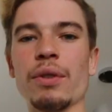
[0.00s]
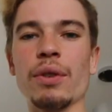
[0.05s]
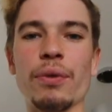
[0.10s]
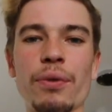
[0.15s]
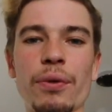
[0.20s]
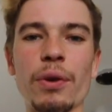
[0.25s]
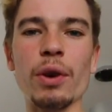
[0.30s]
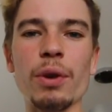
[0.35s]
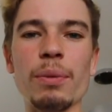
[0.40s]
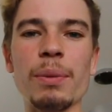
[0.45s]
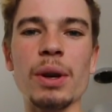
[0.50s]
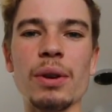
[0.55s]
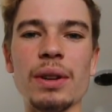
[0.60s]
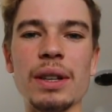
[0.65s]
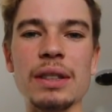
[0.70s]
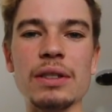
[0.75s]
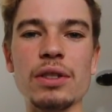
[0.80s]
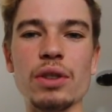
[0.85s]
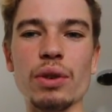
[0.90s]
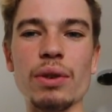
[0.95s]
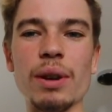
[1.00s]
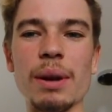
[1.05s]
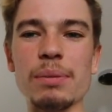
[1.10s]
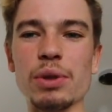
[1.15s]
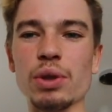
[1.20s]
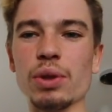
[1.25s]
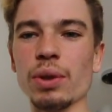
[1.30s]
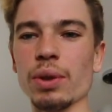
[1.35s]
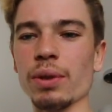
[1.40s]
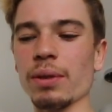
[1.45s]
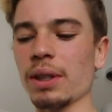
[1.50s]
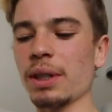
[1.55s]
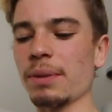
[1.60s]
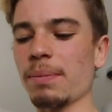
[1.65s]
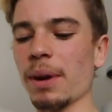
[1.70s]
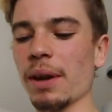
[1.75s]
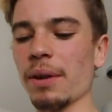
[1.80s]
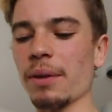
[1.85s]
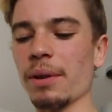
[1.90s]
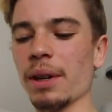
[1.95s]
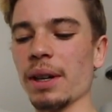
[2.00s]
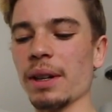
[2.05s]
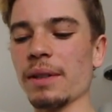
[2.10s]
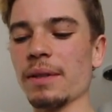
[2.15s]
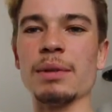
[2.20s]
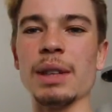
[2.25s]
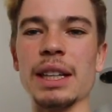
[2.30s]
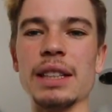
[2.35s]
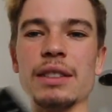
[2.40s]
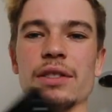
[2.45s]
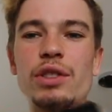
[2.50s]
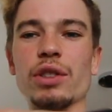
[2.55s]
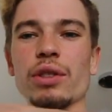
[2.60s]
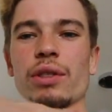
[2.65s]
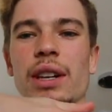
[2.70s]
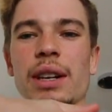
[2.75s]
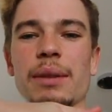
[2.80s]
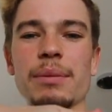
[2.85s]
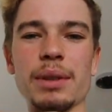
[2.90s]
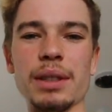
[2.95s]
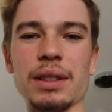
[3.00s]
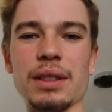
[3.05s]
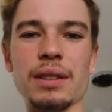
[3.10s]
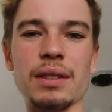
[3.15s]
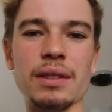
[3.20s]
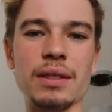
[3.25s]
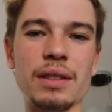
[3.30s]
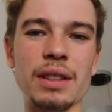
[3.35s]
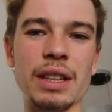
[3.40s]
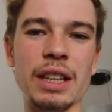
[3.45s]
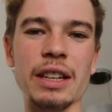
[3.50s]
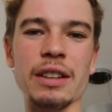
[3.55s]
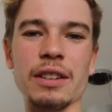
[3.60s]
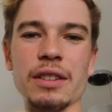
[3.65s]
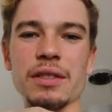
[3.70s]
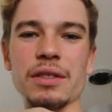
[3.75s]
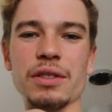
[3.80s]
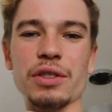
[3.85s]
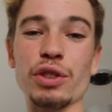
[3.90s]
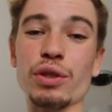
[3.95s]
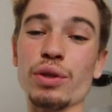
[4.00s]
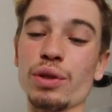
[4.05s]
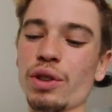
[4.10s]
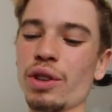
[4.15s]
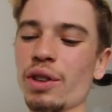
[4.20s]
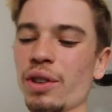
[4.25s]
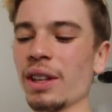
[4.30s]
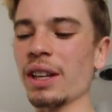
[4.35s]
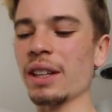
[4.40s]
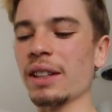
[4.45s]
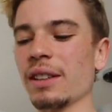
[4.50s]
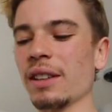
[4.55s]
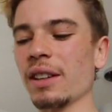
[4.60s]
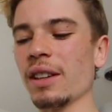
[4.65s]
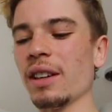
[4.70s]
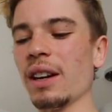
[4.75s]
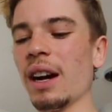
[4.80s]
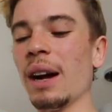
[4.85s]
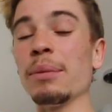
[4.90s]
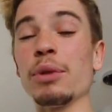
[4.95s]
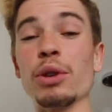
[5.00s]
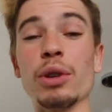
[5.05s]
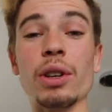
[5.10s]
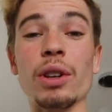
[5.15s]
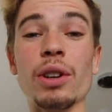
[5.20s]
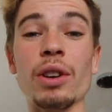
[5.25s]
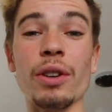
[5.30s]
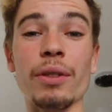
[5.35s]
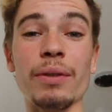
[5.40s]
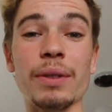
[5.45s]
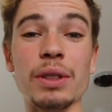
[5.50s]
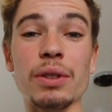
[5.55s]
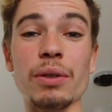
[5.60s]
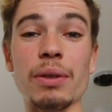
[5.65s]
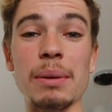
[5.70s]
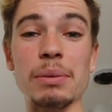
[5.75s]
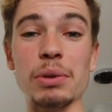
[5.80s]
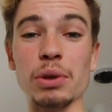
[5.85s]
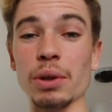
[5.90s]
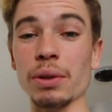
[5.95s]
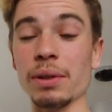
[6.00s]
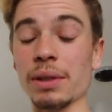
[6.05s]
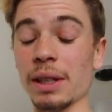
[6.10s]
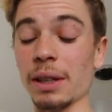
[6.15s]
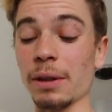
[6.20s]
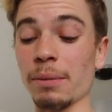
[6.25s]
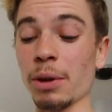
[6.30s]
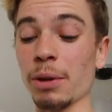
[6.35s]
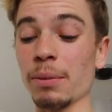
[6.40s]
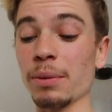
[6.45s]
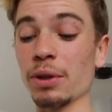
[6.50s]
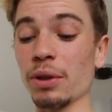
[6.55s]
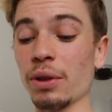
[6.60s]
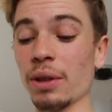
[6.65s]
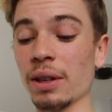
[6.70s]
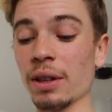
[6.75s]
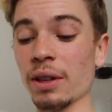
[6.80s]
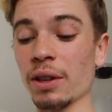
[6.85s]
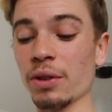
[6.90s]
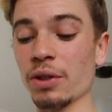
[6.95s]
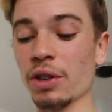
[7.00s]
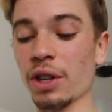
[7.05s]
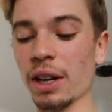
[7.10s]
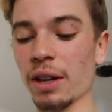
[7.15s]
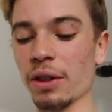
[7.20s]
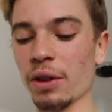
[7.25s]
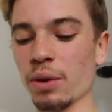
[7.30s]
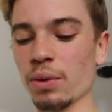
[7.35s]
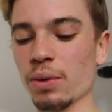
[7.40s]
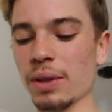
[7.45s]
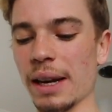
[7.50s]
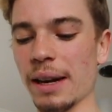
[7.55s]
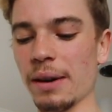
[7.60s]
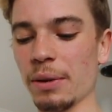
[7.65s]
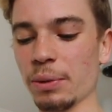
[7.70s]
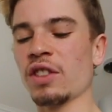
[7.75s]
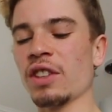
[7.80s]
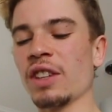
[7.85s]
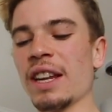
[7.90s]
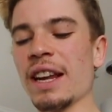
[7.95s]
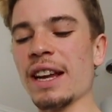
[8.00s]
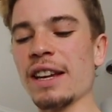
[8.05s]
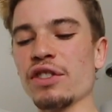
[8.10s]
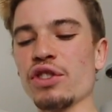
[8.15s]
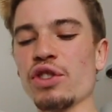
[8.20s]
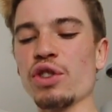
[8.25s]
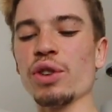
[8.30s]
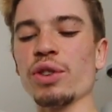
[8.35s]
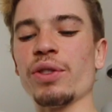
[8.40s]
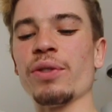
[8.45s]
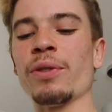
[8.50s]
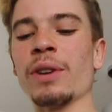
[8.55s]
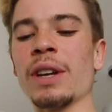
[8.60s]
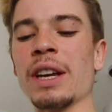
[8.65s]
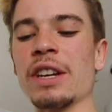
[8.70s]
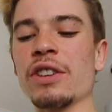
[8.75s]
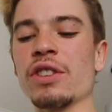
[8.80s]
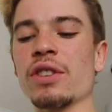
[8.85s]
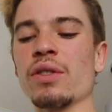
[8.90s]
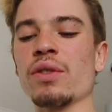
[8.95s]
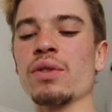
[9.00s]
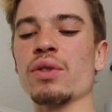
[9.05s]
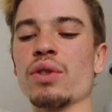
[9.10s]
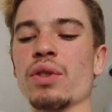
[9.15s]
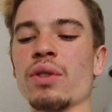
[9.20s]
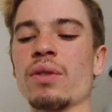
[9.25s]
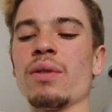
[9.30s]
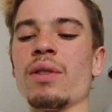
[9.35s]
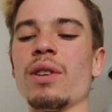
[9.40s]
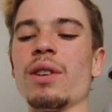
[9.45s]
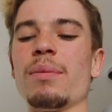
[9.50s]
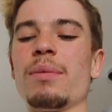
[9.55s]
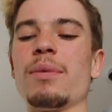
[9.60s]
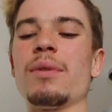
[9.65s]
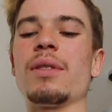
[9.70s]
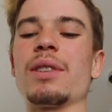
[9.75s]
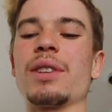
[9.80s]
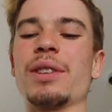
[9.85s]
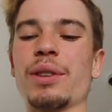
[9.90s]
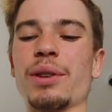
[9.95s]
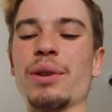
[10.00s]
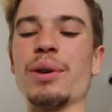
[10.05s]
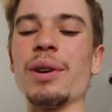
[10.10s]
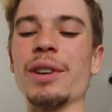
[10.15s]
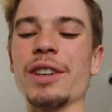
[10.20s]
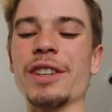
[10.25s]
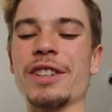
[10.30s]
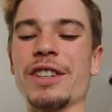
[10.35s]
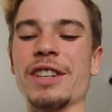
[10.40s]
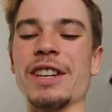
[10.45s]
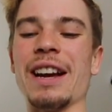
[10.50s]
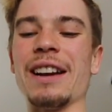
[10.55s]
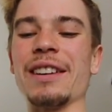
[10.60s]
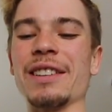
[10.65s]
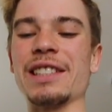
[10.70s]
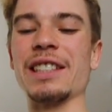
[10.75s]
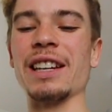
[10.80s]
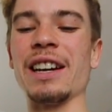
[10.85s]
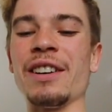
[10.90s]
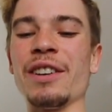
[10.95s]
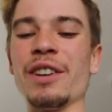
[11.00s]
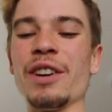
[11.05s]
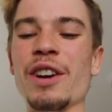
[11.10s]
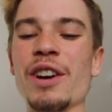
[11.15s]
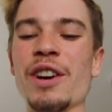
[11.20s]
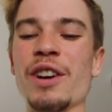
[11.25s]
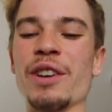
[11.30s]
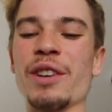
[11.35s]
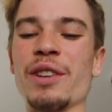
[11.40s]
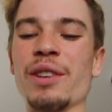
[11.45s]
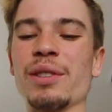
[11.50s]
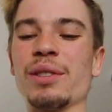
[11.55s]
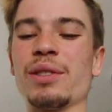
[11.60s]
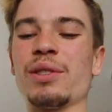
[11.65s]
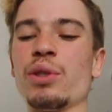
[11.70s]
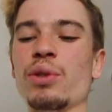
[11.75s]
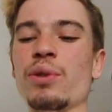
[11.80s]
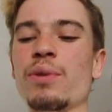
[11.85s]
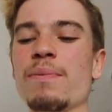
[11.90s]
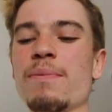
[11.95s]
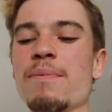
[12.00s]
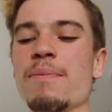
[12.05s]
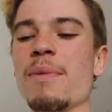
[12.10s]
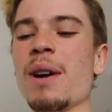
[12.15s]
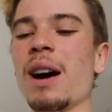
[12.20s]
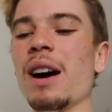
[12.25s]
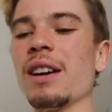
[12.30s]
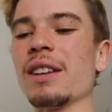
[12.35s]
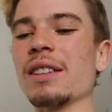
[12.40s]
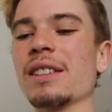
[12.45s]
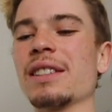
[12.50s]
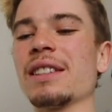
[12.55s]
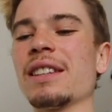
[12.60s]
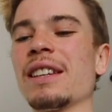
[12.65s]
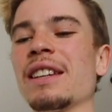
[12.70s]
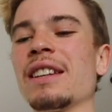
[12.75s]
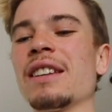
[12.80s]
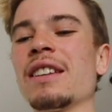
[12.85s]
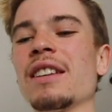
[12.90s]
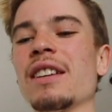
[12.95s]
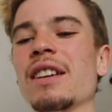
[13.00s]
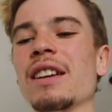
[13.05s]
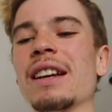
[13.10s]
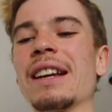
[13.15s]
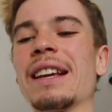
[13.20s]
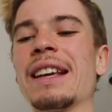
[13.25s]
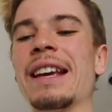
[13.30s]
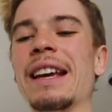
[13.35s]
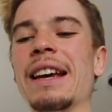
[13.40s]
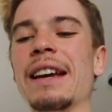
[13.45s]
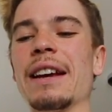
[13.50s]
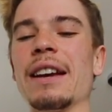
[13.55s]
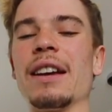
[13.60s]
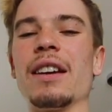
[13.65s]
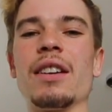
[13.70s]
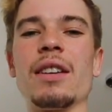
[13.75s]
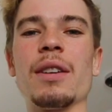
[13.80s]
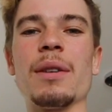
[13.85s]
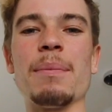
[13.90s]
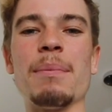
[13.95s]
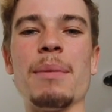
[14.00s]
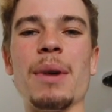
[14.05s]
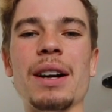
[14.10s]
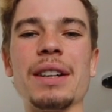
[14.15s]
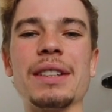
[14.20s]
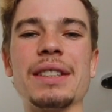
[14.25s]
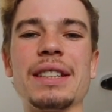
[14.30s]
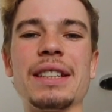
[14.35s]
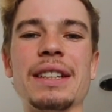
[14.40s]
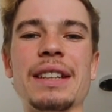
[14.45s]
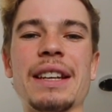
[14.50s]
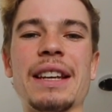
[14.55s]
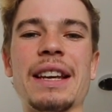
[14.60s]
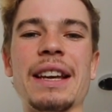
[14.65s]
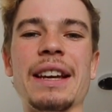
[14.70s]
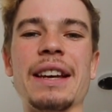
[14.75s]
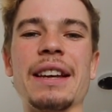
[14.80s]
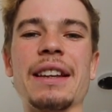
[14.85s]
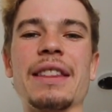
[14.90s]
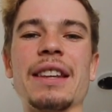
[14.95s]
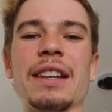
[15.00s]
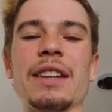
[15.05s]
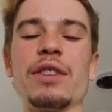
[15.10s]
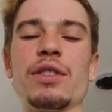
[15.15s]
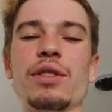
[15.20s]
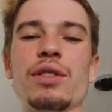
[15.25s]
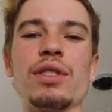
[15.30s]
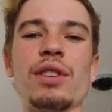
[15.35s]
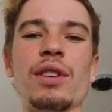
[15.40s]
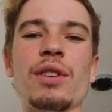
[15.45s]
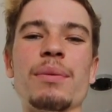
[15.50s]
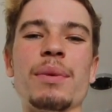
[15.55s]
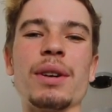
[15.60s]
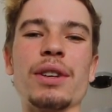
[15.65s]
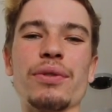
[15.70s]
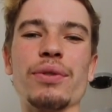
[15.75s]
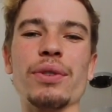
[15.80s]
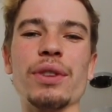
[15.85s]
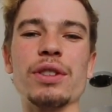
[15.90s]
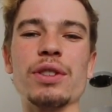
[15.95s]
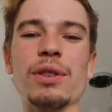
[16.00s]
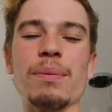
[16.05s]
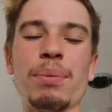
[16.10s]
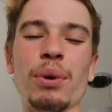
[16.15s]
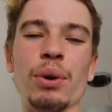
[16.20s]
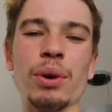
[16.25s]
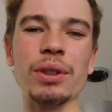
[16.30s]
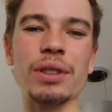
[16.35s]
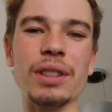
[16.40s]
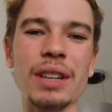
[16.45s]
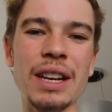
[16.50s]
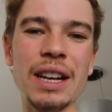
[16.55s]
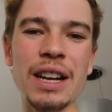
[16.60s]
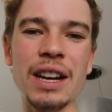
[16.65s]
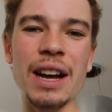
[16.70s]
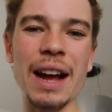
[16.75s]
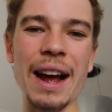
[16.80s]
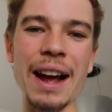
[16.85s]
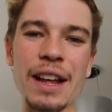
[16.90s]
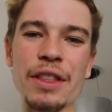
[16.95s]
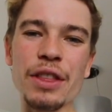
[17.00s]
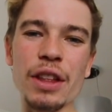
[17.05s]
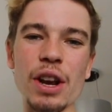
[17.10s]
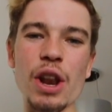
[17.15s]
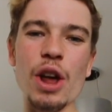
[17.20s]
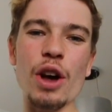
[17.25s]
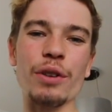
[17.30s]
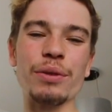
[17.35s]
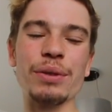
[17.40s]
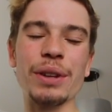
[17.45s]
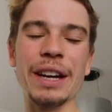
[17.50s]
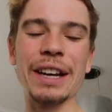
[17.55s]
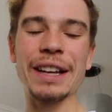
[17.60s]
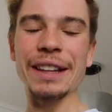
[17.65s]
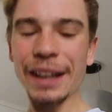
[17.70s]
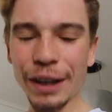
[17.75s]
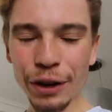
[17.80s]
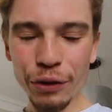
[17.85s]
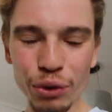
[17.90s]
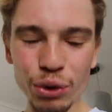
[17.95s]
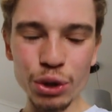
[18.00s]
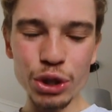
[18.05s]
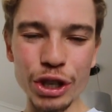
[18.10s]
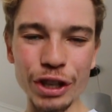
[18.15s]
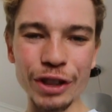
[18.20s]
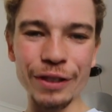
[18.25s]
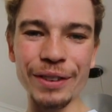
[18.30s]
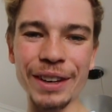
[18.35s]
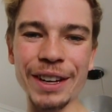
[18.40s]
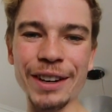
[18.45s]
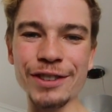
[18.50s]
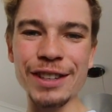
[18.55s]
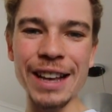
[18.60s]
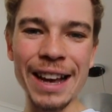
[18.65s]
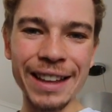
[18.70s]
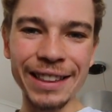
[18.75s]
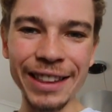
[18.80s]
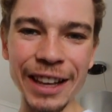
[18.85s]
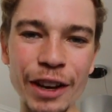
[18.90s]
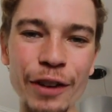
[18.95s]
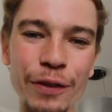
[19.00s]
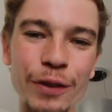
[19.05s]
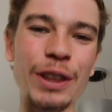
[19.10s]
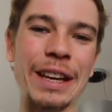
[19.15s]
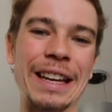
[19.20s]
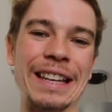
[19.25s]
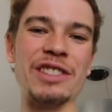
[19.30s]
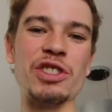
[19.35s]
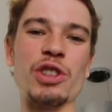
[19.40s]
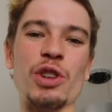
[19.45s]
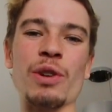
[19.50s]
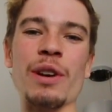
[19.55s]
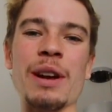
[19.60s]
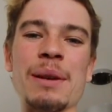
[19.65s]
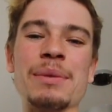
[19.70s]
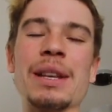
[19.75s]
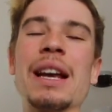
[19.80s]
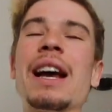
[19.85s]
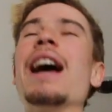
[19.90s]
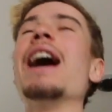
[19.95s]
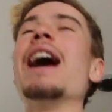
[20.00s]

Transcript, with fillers: If you follow me on Instagram stories, by the way, my Instagram is here, you'll know that uh, I'm doing a lot of Instagram stories at the moment, so you can go check those out. Today's notification squad, squad shout out goes to Marcin King. Marcin King, thank you so much for the support and the love. Thank you for watching the videos. Thank you for the Instagrams.